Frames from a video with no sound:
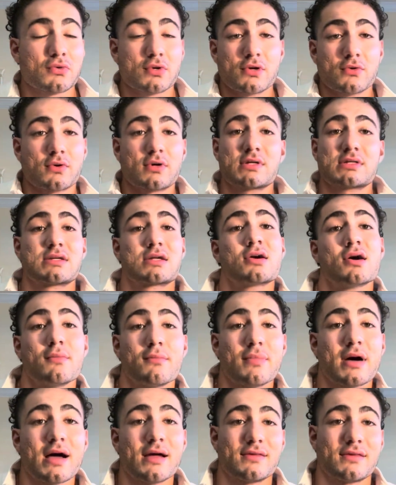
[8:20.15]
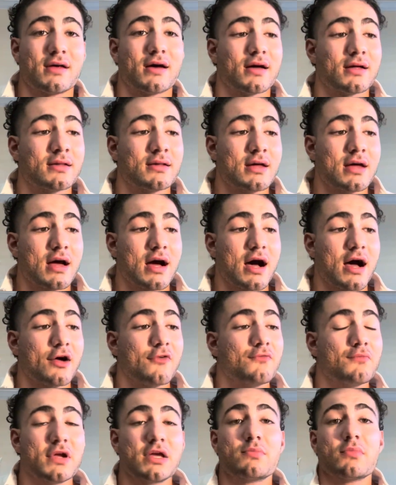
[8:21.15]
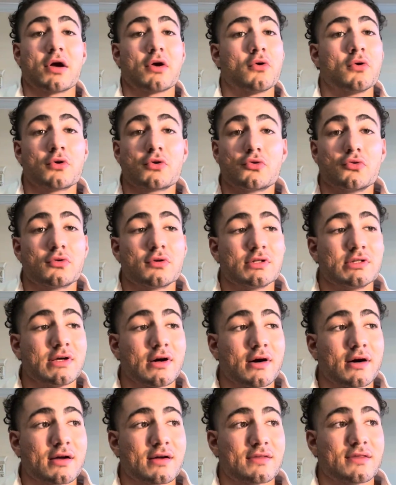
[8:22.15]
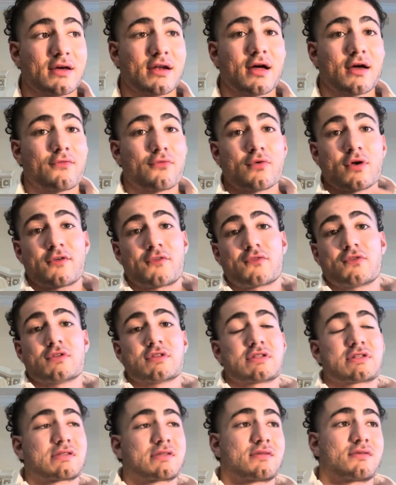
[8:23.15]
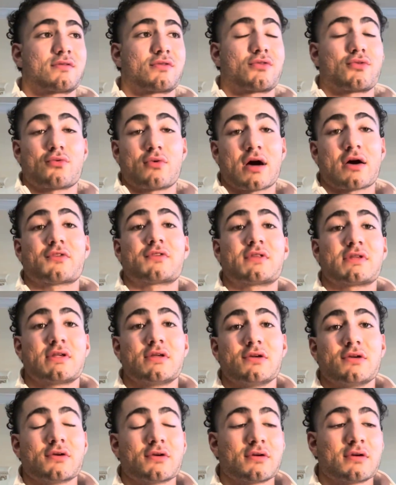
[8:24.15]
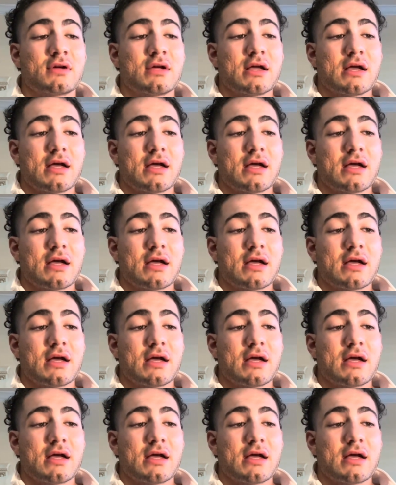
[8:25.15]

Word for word: Well, in order to combat that, I've made my own Google Doc that I've referenced throughout the year